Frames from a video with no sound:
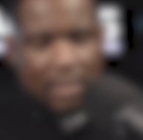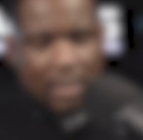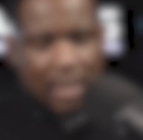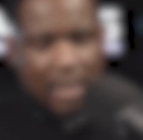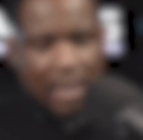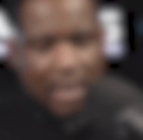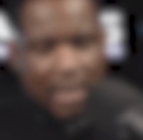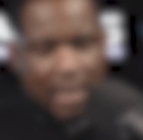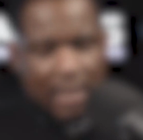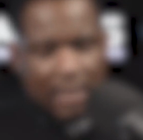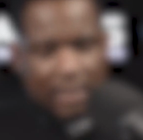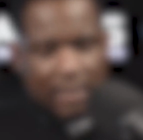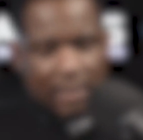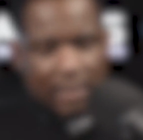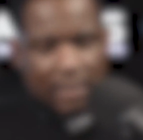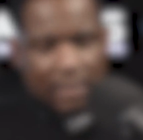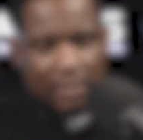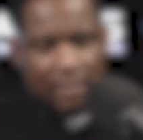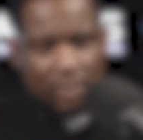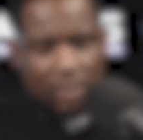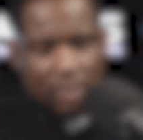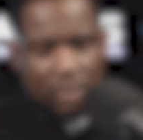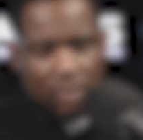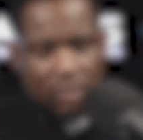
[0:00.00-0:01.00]
I
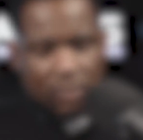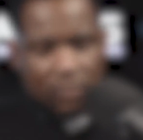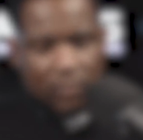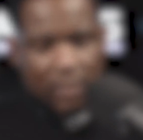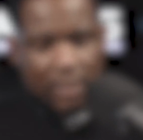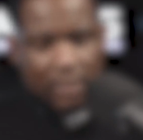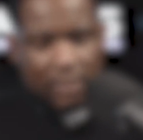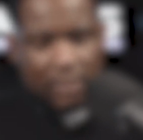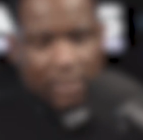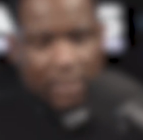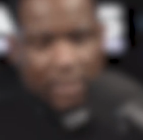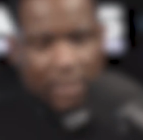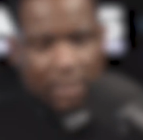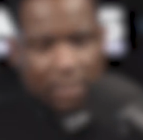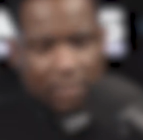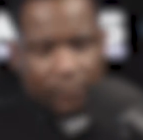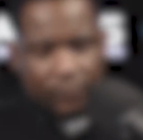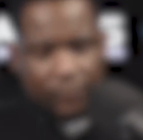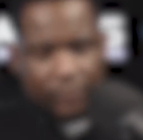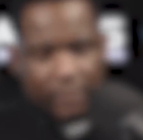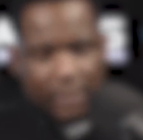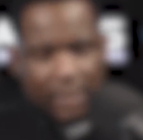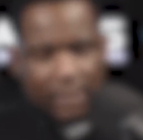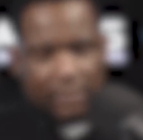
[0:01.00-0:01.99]
can go and click on
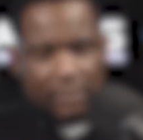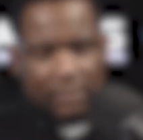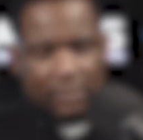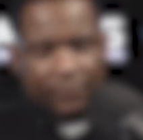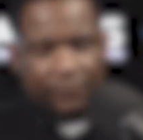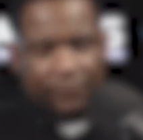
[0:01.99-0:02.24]
protected